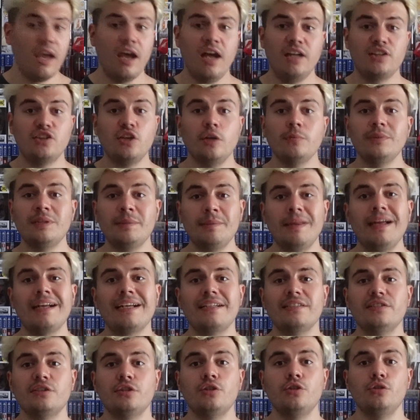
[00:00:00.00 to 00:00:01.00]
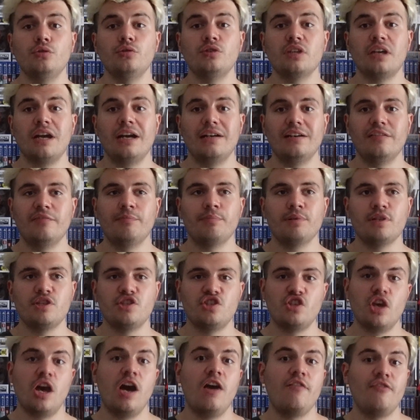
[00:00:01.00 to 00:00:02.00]
A top tip that I can do you to kind of
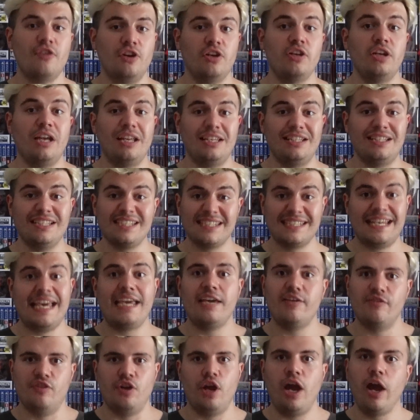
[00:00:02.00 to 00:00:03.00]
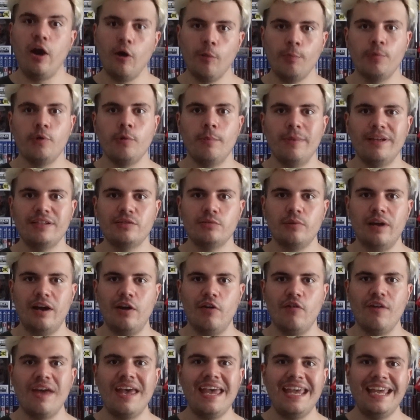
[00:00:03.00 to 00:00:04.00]
preserve and save and help your mental
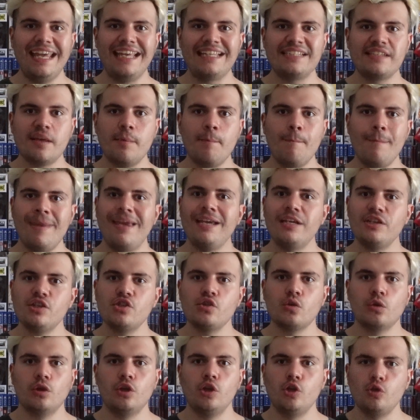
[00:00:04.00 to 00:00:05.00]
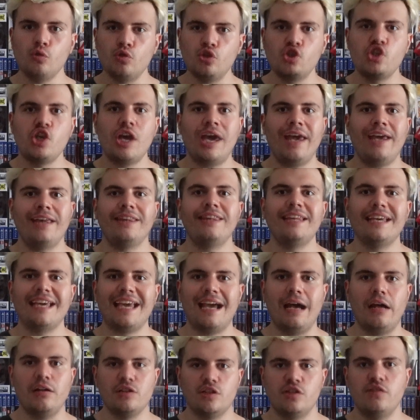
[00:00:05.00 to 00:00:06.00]
health is to make sure that you check the
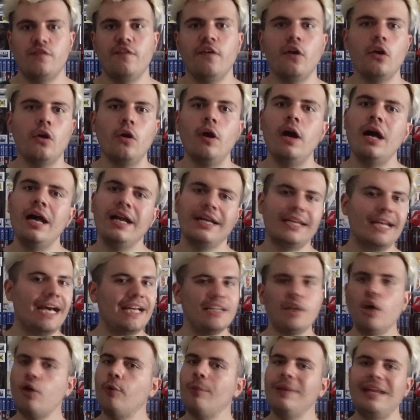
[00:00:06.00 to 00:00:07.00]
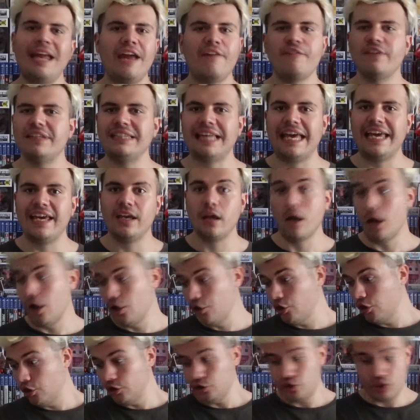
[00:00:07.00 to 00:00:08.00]
accounts you follow. Now, I don't mean every day
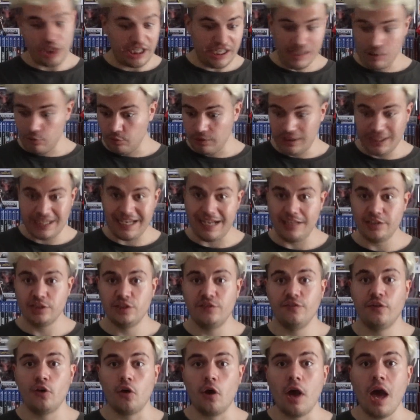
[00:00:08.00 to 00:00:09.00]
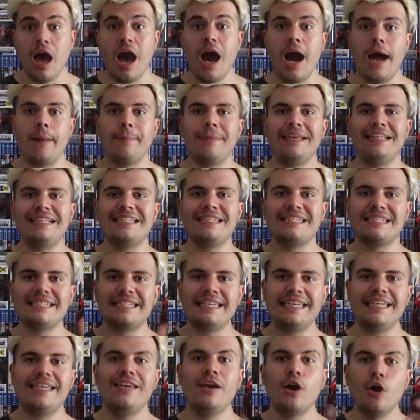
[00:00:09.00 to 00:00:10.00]
going on checking all the accounts you follow. I mean,
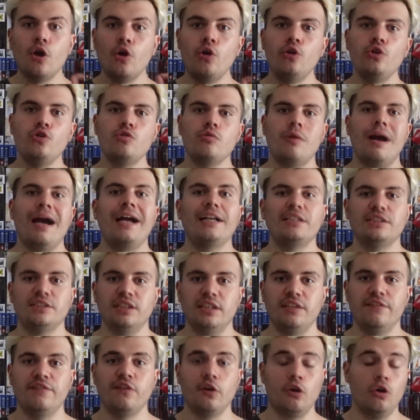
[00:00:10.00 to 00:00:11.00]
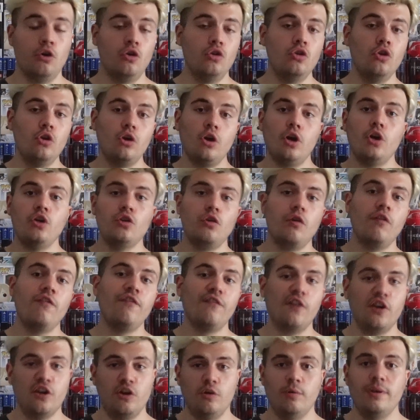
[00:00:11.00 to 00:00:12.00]
see who you actually follow. Look at your
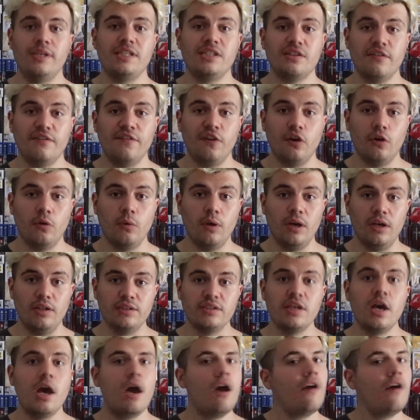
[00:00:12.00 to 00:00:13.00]
following to followers.